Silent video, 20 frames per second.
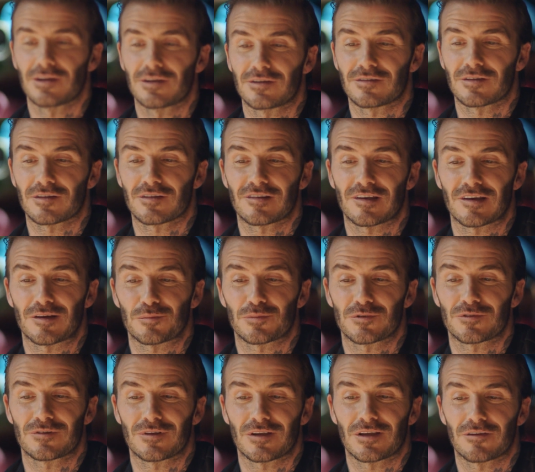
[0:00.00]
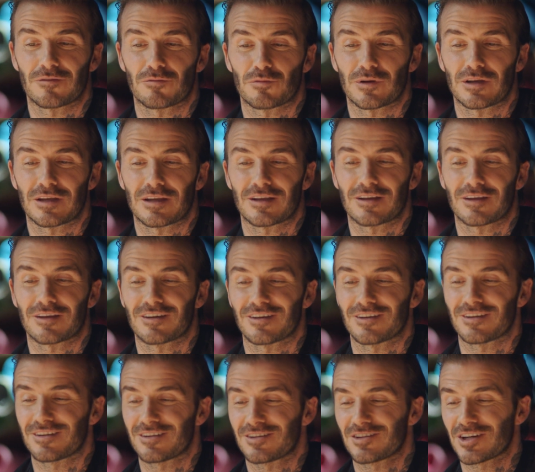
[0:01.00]
is the tips. If we
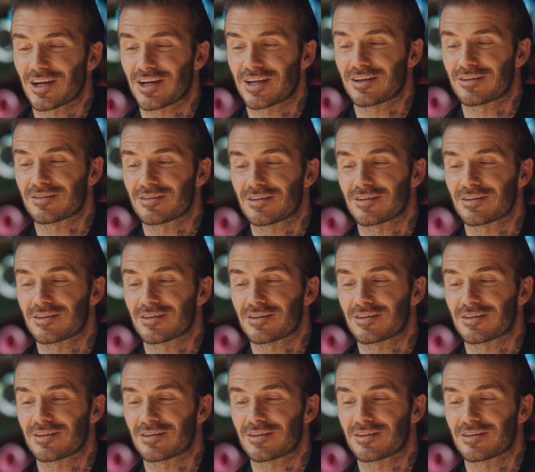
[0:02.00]
can change